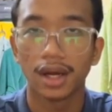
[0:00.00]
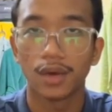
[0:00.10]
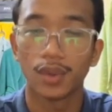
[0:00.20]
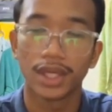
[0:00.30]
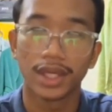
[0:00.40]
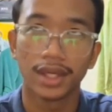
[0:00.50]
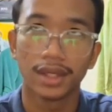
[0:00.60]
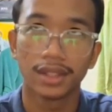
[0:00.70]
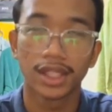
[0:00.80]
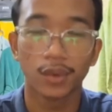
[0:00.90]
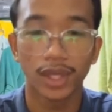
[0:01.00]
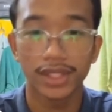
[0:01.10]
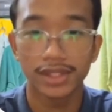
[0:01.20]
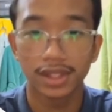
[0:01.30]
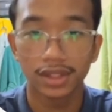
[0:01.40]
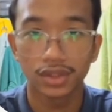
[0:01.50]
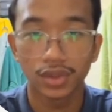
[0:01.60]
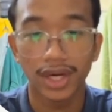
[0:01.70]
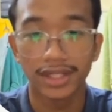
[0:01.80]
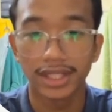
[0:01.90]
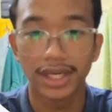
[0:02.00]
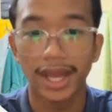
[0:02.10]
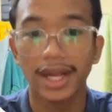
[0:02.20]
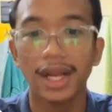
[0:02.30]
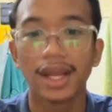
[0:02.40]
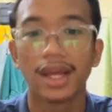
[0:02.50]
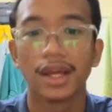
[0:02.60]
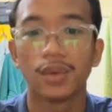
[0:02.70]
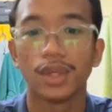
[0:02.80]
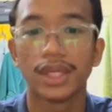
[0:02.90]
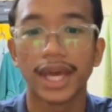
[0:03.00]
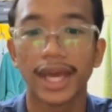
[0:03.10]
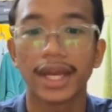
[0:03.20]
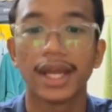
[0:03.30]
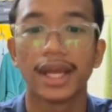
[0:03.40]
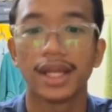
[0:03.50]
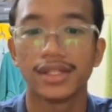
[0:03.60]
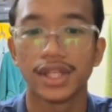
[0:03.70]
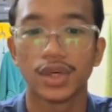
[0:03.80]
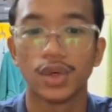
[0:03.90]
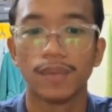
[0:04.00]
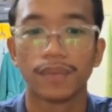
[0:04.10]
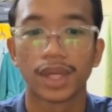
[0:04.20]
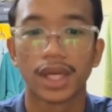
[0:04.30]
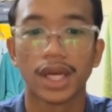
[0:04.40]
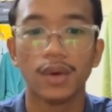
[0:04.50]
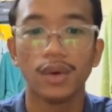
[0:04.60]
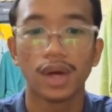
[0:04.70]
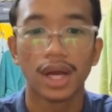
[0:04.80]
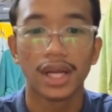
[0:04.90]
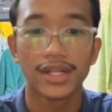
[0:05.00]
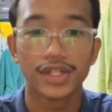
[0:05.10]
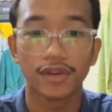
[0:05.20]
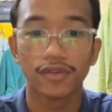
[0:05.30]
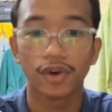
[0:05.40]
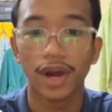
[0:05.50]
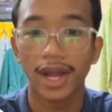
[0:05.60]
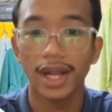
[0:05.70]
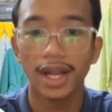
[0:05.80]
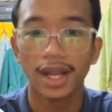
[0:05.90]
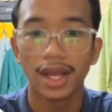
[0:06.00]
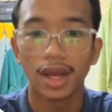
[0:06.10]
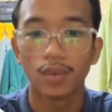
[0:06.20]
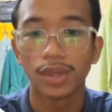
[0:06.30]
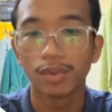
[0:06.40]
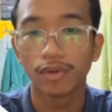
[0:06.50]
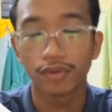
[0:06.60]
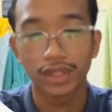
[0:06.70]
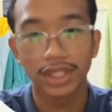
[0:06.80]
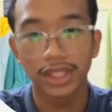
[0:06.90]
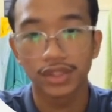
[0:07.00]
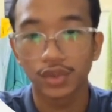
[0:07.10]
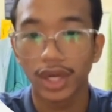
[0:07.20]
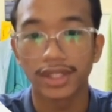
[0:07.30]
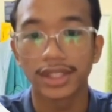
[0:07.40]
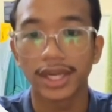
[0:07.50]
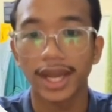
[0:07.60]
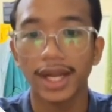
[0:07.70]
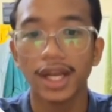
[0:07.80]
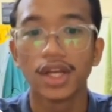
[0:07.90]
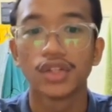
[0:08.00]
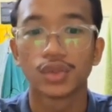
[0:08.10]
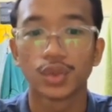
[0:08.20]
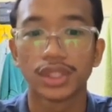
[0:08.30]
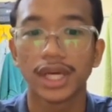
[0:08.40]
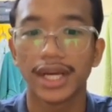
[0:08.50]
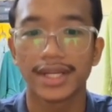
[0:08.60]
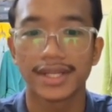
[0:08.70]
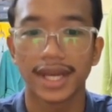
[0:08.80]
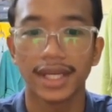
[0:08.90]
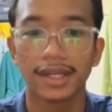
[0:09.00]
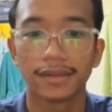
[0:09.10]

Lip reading: we deduct with 200L, we get 0. Now, let's solve for L. We move the 200L to the other side.